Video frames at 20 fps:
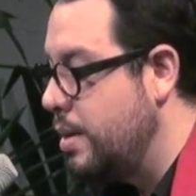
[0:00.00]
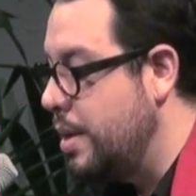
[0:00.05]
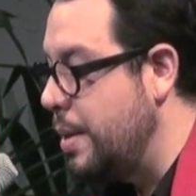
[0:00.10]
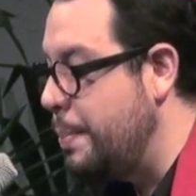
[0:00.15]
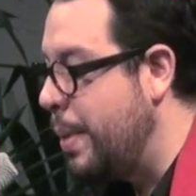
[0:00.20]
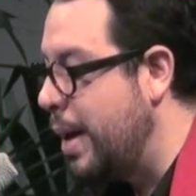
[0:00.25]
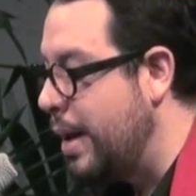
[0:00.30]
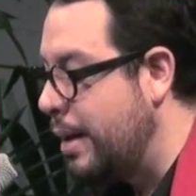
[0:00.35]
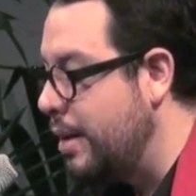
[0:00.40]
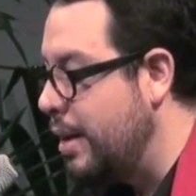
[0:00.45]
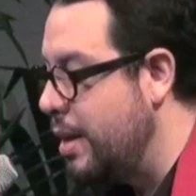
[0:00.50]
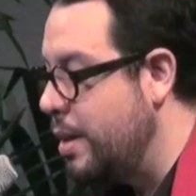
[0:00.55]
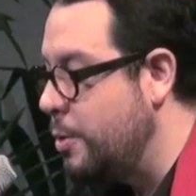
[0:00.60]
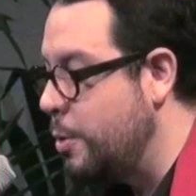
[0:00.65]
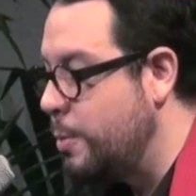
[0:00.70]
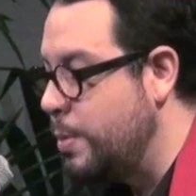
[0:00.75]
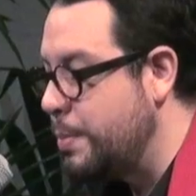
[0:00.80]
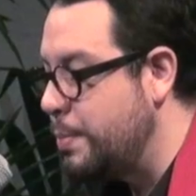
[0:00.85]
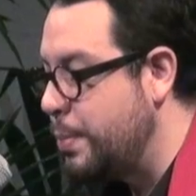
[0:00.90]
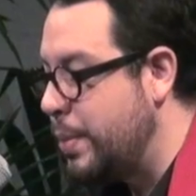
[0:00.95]
The parallel
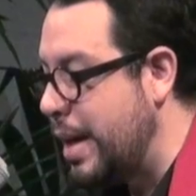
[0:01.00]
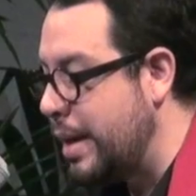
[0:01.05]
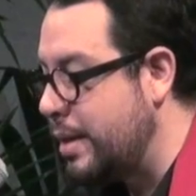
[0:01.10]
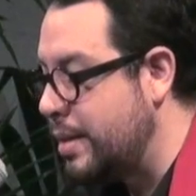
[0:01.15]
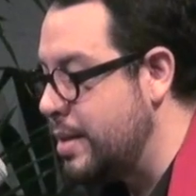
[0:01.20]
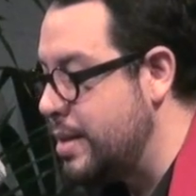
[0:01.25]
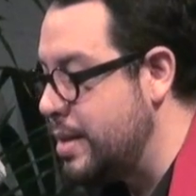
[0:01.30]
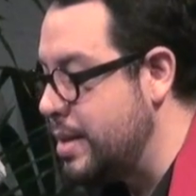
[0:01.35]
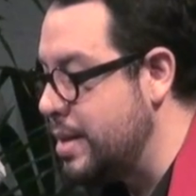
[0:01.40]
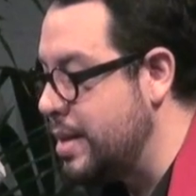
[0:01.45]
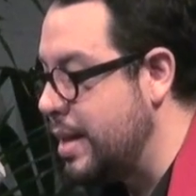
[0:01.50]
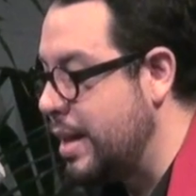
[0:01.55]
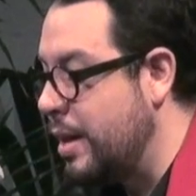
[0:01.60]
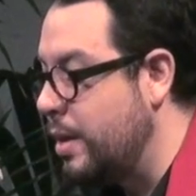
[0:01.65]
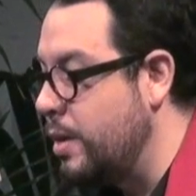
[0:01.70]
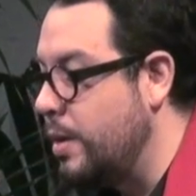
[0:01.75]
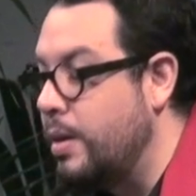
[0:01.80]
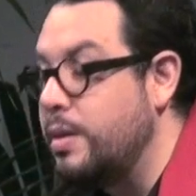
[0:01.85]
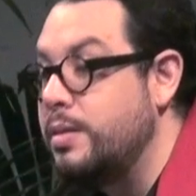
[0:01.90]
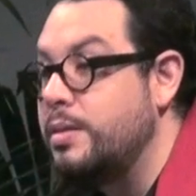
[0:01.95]
urban practices that
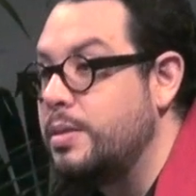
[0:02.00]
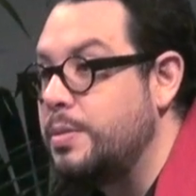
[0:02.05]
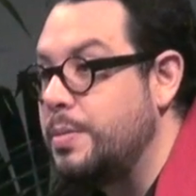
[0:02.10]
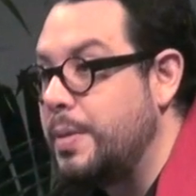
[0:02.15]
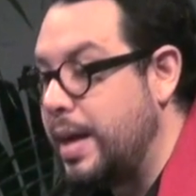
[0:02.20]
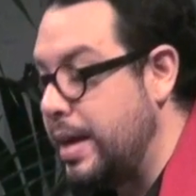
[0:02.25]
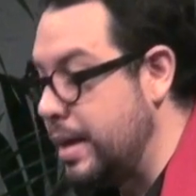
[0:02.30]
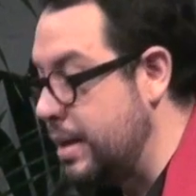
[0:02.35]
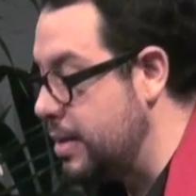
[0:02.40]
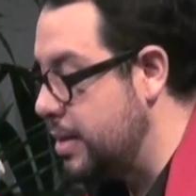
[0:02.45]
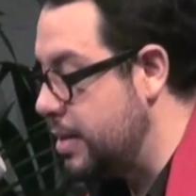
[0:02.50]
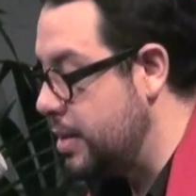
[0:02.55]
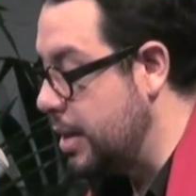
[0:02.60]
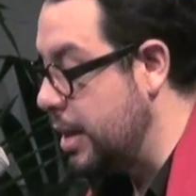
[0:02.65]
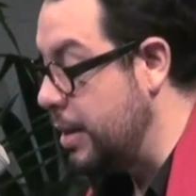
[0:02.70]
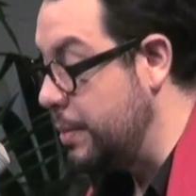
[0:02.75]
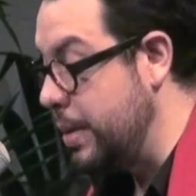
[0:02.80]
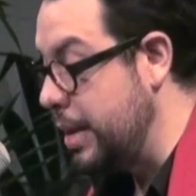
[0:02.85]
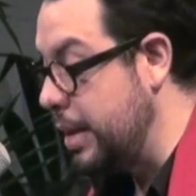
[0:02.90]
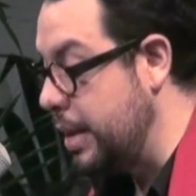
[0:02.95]
are on the rise,
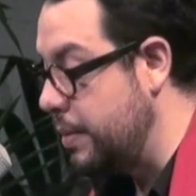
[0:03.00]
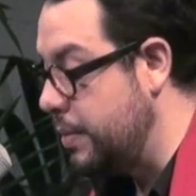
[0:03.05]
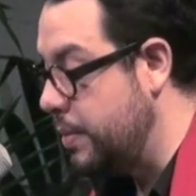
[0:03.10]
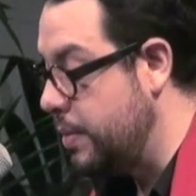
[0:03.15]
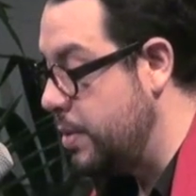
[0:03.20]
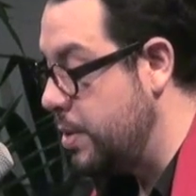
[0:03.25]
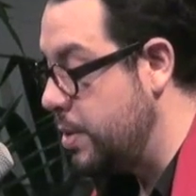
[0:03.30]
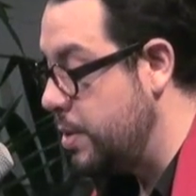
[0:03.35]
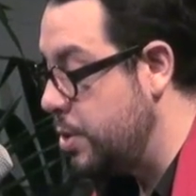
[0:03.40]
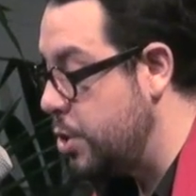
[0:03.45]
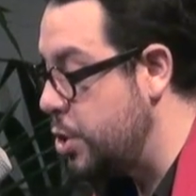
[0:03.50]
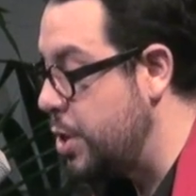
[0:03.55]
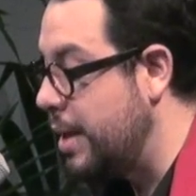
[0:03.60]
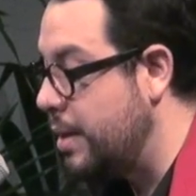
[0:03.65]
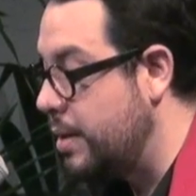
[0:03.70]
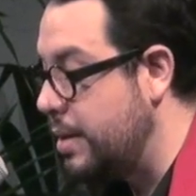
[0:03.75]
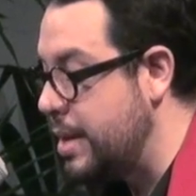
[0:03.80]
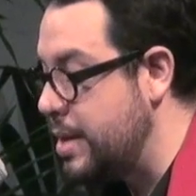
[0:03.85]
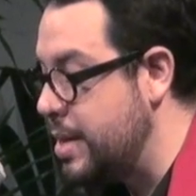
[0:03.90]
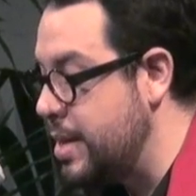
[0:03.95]
I believe,
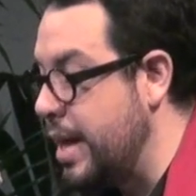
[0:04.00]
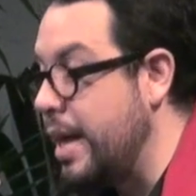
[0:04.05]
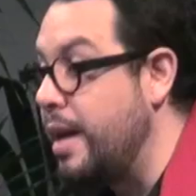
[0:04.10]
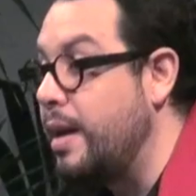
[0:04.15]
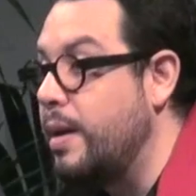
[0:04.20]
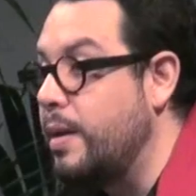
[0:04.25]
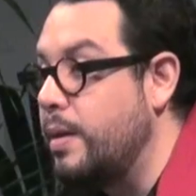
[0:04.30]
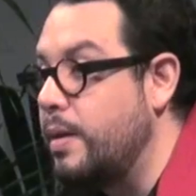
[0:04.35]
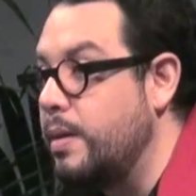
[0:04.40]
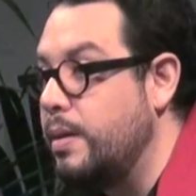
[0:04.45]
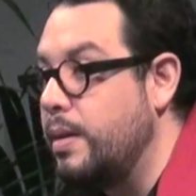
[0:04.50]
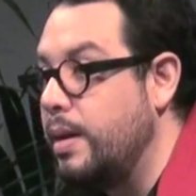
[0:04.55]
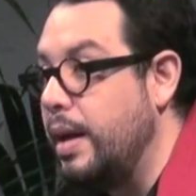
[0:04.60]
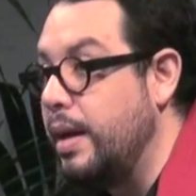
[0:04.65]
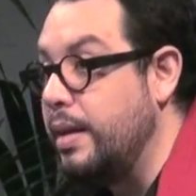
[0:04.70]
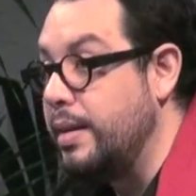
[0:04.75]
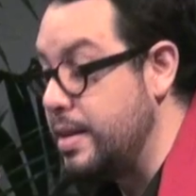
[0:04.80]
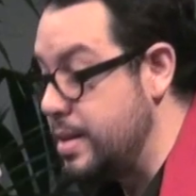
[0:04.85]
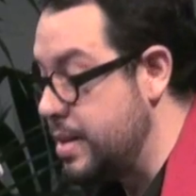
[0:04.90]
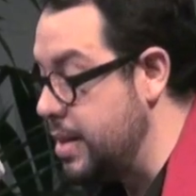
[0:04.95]
share this anger
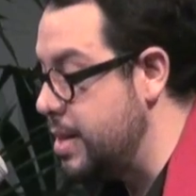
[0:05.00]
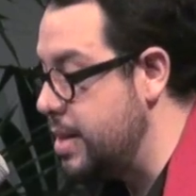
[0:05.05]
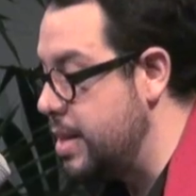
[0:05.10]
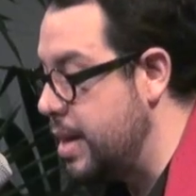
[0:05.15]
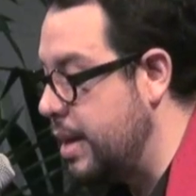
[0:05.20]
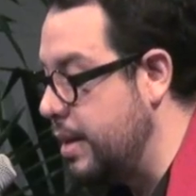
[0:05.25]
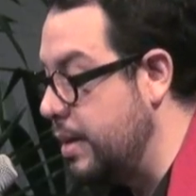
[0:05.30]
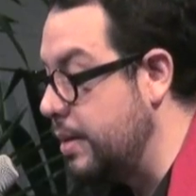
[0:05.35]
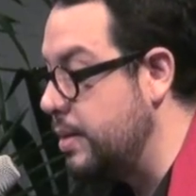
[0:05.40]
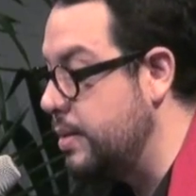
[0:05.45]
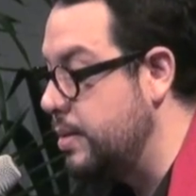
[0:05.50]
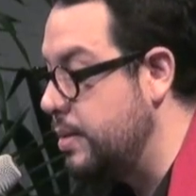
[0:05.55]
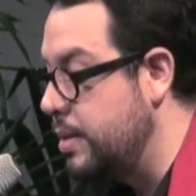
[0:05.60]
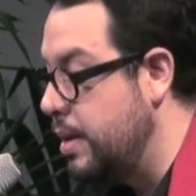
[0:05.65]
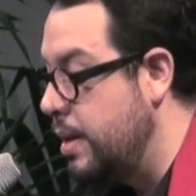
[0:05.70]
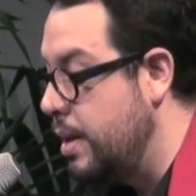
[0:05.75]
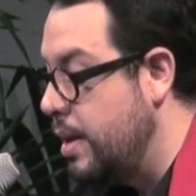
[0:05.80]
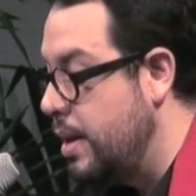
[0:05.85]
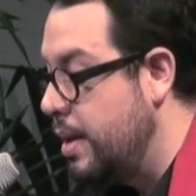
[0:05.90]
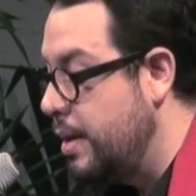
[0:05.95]
and this desire.
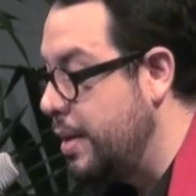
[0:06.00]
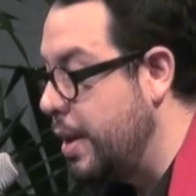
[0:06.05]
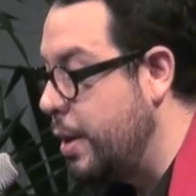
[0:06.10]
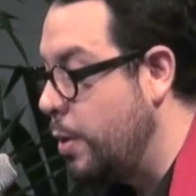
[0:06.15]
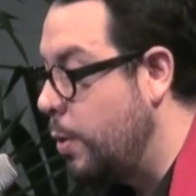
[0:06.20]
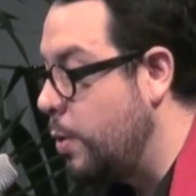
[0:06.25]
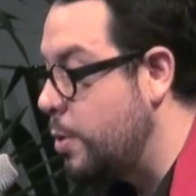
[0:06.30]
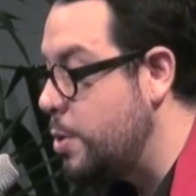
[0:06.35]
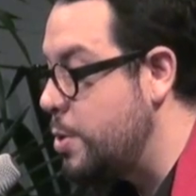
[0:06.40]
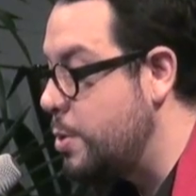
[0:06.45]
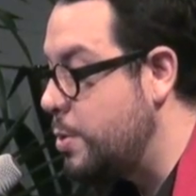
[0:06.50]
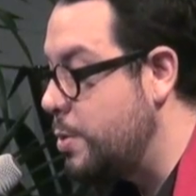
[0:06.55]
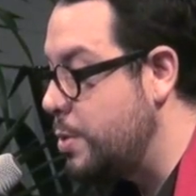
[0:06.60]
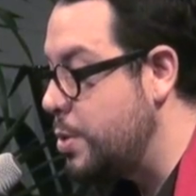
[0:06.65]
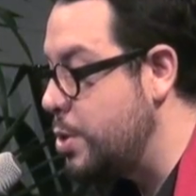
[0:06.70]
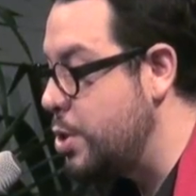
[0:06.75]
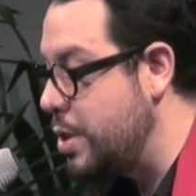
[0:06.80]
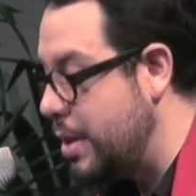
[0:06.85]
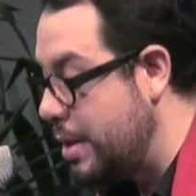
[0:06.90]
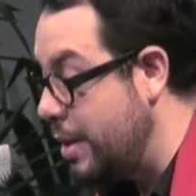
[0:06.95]
They also,
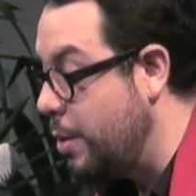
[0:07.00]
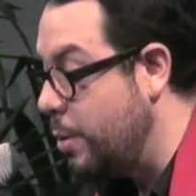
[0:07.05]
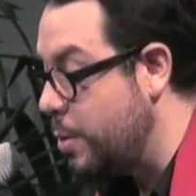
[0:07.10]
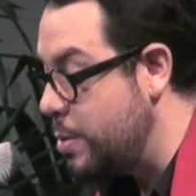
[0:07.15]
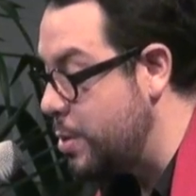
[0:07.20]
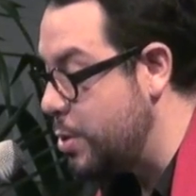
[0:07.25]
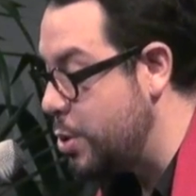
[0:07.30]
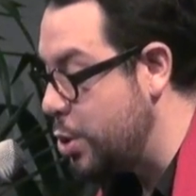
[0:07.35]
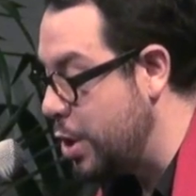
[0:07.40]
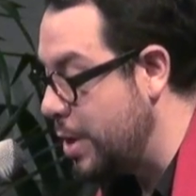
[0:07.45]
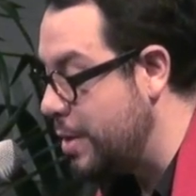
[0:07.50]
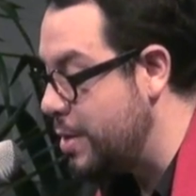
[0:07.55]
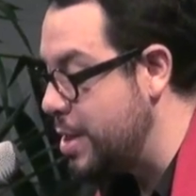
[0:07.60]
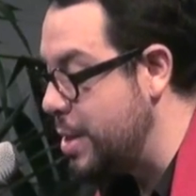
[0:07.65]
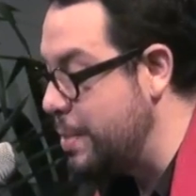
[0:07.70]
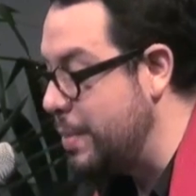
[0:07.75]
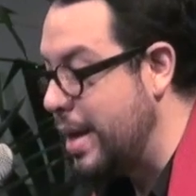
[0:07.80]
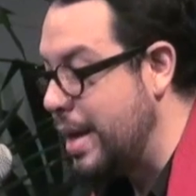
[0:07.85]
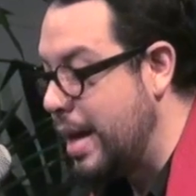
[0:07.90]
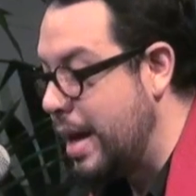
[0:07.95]
they also share
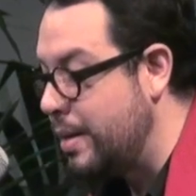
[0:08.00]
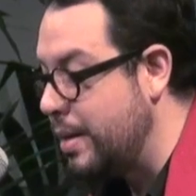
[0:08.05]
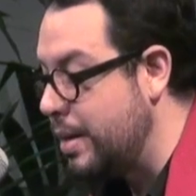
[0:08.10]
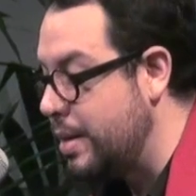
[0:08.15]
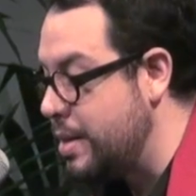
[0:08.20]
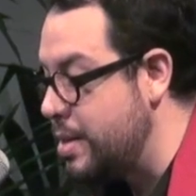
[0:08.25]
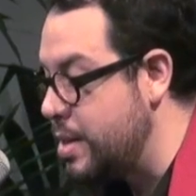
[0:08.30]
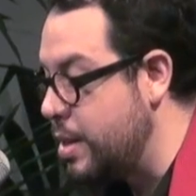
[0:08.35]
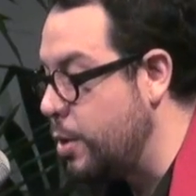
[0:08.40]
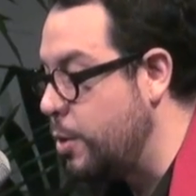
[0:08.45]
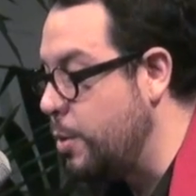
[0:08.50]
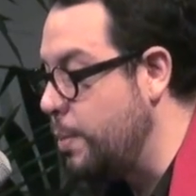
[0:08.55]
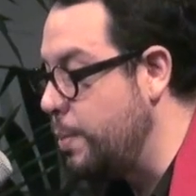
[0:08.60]
similarities in